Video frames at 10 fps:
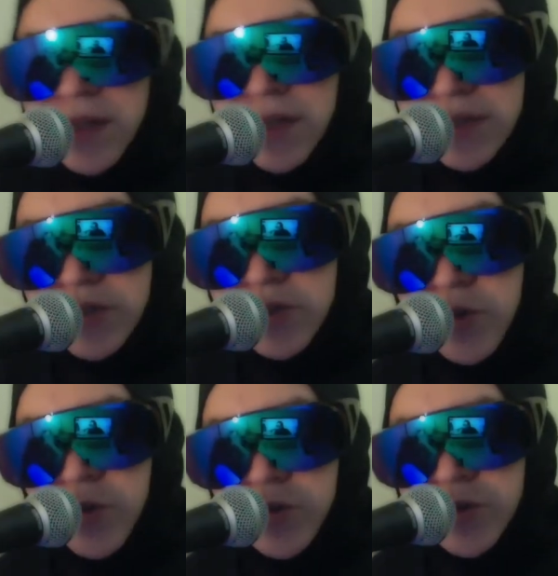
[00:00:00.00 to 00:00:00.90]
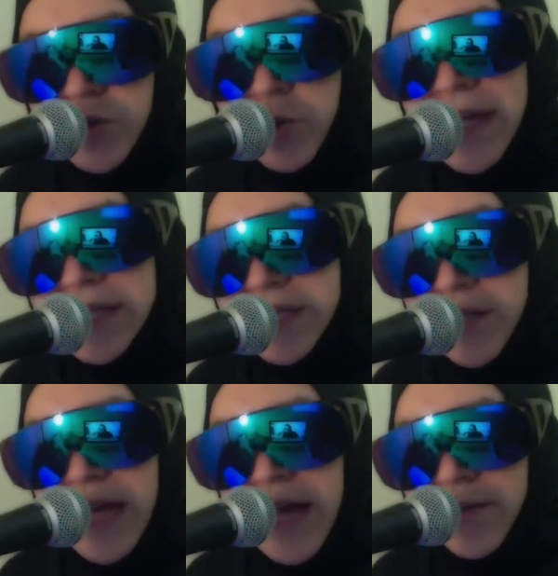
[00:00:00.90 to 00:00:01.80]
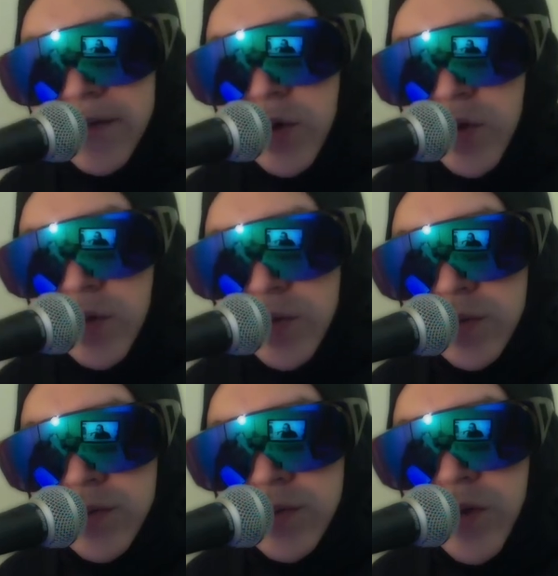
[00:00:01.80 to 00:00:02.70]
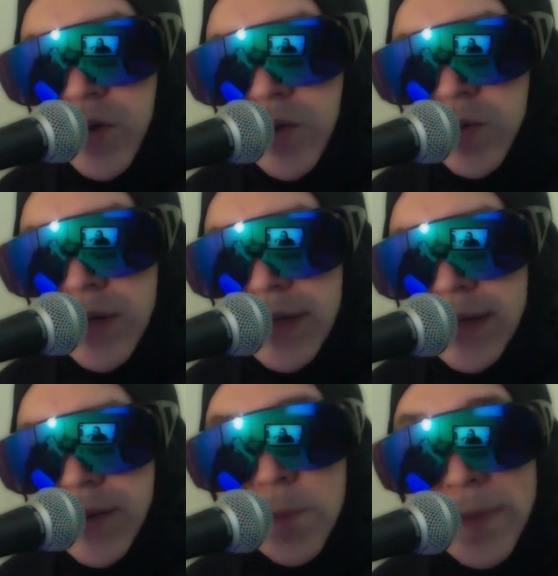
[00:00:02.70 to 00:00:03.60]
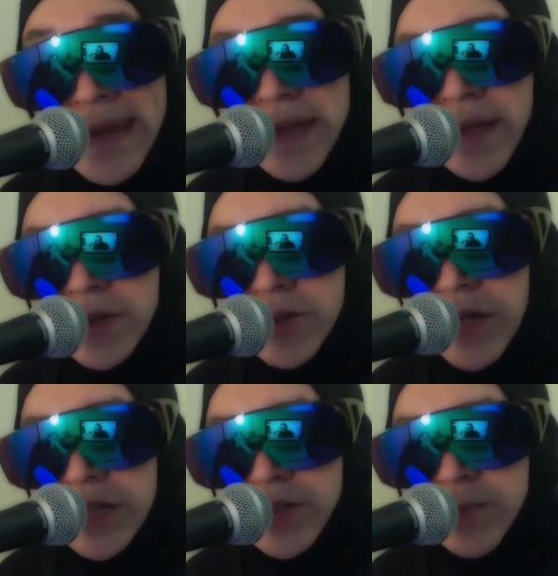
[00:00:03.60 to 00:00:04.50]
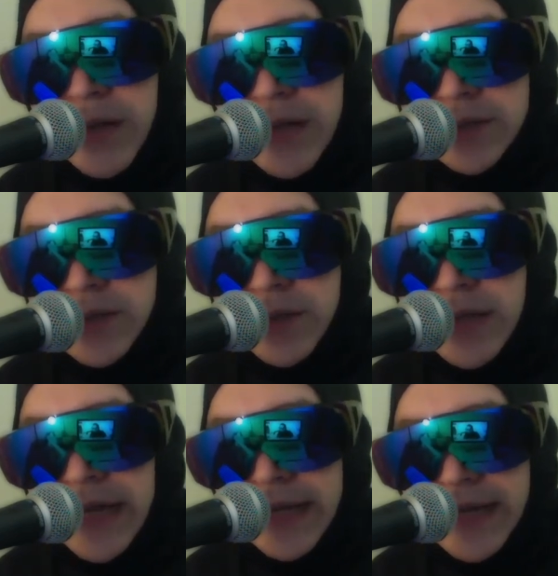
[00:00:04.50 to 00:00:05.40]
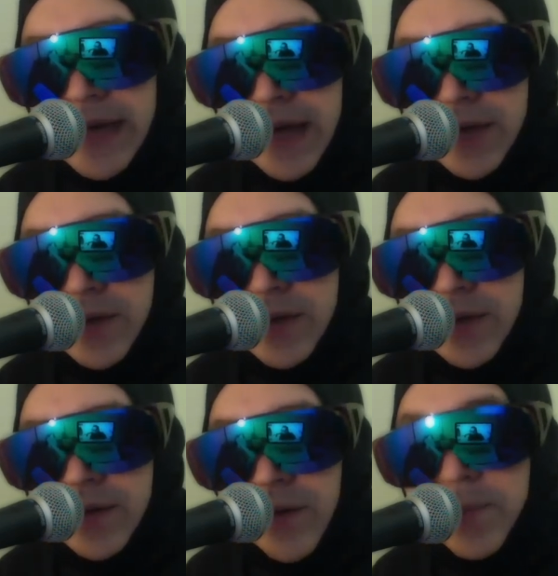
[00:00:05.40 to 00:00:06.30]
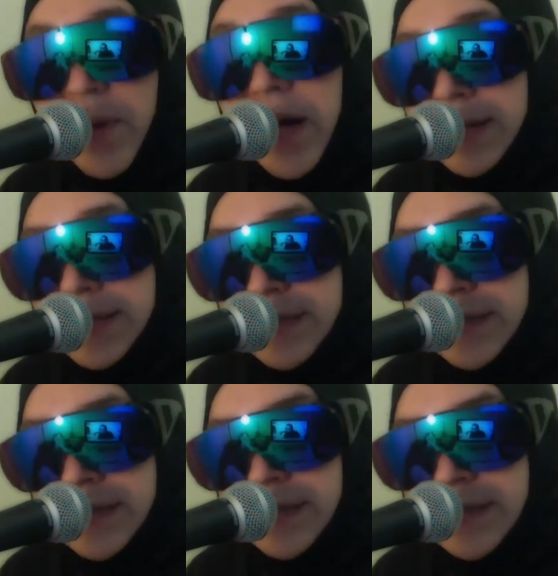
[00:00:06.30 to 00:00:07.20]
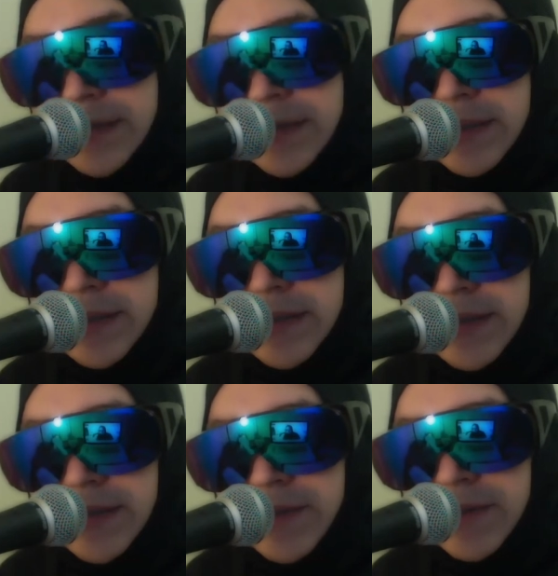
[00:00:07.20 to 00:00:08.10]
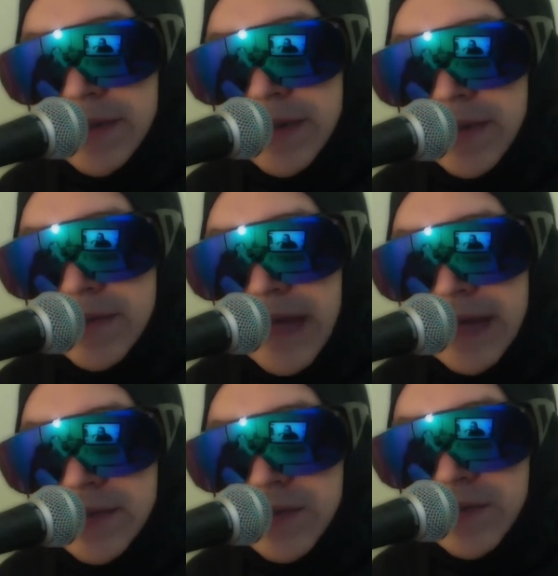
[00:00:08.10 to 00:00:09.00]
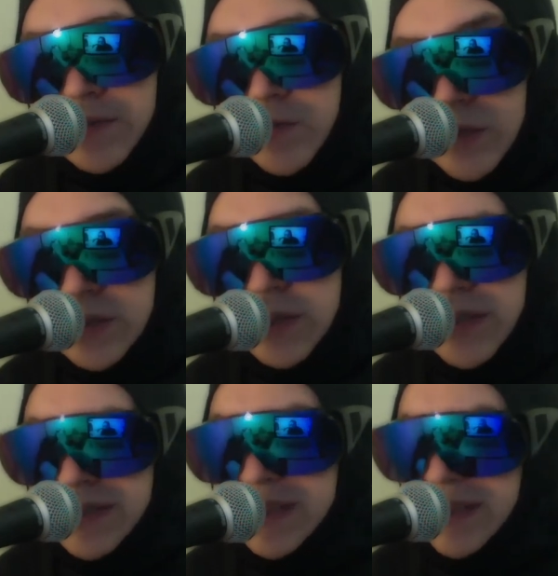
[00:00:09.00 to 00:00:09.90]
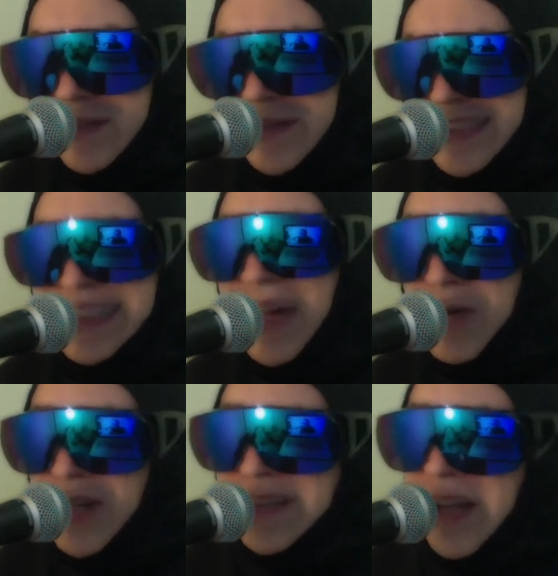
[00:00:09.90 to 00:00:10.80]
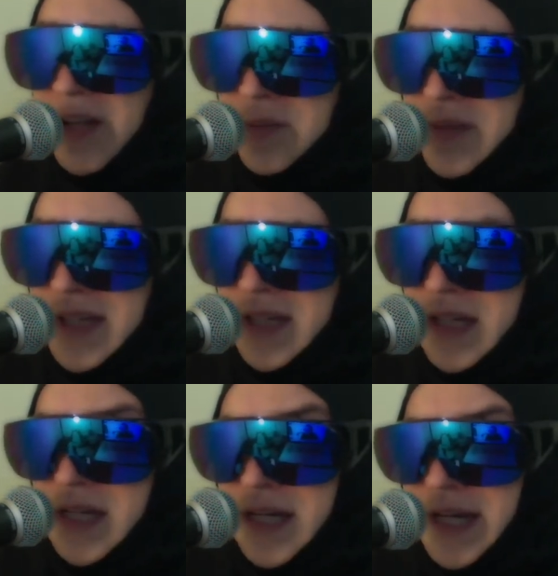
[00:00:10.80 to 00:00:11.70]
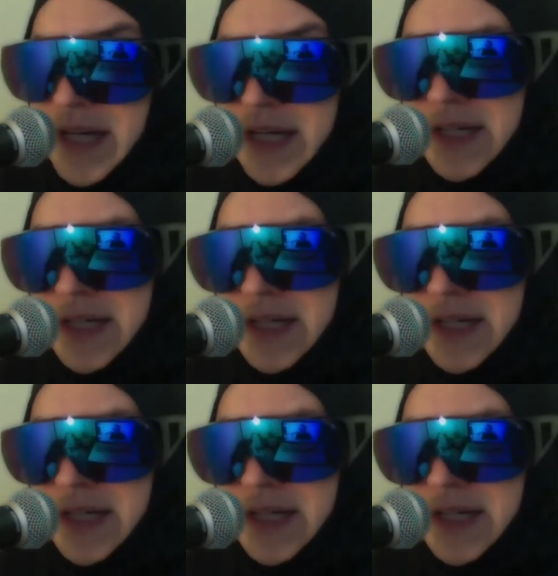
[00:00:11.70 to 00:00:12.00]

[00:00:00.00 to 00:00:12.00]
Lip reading: So you basically have no opinion on treasury bonds or any kind of bonds. If that's what is that what you're telling me? I